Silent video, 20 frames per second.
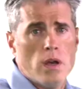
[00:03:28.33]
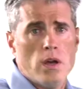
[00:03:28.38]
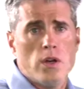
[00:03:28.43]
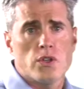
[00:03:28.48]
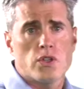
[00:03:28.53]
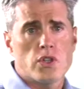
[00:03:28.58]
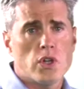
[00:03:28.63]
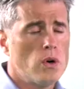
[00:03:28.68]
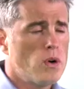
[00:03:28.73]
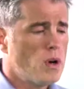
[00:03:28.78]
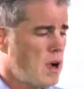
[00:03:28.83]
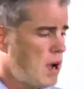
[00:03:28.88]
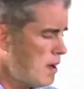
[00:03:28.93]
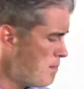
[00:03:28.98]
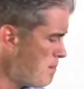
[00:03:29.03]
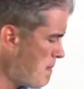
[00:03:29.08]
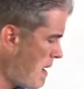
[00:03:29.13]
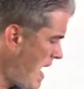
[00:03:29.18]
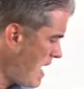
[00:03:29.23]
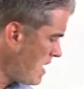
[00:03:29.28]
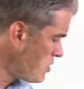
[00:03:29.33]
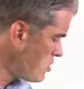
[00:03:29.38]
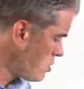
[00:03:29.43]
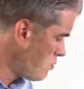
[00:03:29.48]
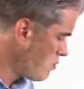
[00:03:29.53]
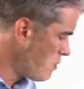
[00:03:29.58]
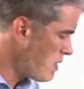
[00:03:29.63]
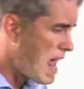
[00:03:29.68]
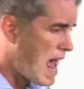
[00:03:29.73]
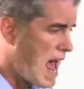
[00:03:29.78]
So
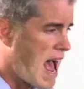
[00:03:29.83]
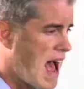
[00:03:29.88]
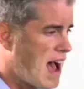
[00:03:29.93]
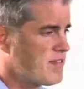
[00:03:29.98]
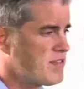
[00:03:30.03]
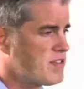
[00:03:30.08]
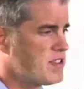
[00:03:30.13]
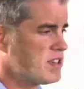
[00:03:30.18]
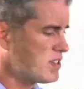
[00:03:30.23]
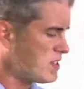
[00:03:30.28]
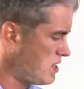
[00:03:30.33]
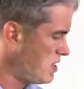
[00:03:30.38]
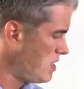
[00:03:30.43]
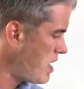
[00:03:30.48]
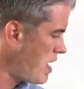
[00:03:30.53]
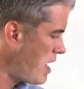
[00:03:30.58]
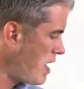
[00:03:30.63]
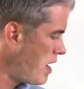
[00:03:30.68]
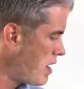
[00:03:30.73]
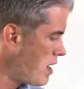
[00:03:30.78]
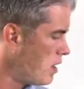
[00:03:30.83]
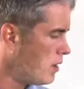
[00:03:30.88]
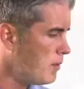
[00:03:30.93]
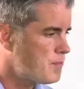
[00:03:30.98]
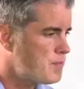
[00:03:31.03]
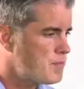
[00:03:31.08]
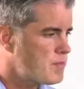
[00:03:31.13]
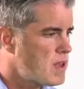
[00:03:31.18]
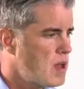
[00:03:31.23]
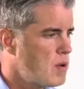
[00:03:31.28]
imagine we have this scenario
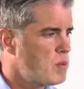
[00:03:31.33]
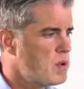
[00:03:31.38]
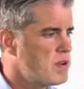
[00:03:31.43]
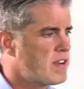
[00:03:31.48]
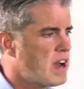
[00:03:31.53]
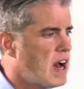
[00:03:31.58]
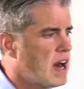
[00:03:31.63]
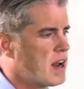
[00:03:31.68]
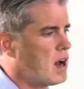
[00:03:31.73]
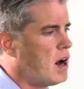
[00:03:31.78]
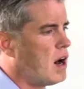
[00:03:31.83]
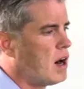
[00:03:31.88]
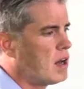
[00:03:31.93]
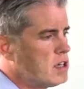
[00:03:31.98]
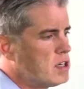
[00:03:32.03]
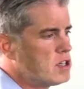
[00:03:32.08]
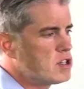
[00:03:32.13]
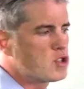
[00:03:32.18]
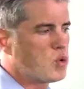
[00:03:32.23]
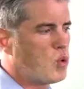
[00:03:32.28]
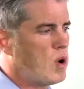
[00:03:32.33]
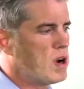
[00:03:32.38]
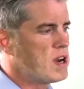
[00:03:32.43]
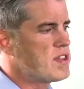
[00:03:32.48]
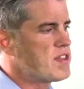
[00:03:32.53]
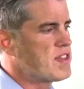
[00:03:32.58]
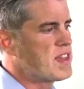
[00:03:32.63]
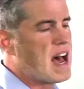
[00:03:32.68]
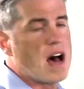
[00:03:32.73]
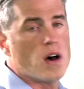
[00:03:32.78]
and we've got
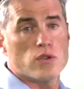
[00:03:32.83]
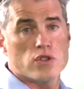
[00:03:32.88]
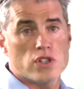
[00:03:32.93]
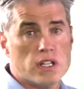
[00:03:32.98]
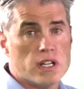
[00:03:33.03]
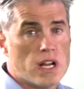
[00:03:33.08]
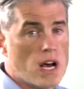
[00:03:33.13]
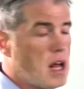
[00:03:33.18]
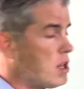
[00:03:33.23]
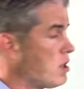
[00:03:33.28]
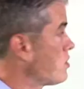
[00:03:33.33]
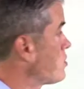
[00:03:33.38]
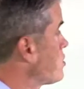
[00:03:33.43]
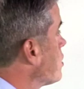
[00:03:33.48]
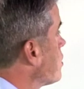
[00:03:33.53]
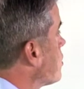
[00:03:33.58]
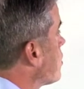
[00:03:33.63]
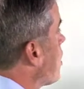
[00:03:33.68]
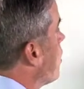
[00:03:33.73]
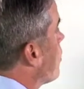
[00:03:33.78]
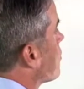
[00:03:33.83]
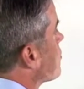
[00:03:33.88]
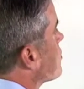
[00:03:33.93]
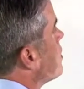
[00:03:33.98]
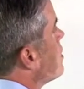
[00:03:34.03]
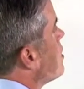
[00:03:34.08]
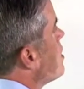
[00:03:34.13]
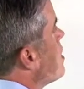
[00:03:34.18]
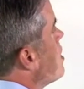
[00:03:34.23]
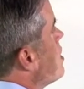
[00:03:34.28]
$120,000 in growth.
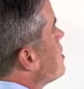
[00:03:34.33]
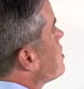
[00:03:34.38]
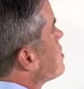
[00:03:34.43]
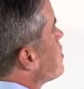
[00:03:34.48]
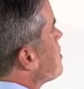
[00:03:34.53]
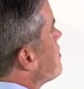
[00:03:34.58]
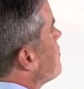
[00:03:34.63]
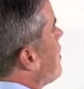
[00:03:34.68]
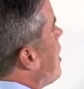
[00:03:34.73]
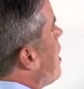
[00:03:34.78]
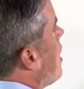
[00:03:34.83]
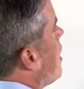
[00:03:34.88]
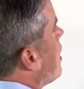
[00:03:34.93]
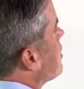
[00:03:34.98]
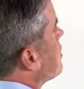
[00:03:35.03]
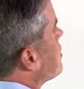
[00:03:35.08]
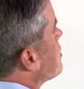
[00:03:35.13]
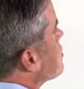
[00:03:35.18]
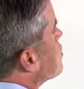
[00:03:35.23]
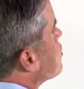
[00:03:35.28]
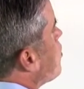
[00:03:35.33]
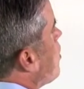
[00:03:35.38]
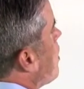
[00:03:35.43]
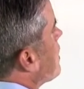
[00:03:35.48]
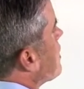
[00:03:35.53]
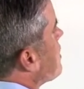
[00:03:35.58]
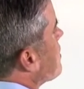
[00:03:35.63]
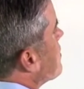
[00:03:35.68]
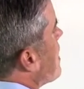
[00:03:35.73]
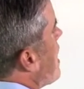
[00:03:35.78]
So we have
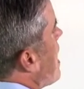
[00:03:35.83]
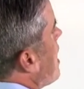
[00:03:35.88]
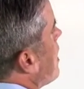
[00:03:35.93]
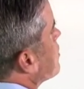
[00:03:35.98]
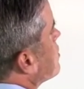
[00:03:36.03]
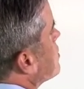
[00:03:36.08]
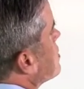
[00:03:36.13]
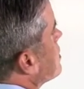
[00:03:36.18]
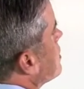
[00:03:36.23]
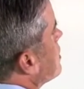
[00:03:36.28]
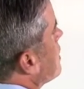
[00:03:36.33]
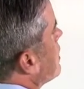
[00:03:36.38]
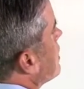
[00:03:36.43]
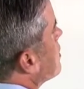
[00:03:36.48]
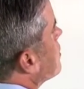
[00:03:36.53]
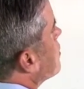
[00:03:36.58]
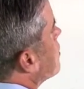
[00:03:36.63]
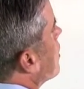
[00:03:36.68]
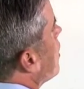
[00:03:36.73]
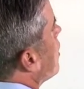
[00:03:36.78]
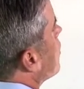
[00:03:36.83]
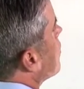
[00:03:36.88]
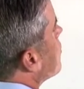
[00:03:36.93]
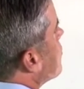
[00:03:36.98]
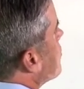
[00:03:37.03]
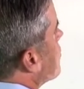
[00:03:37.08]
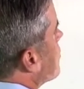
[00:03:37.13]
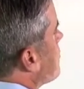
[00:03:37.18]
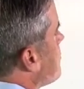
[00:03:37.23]
$120,000 in growth.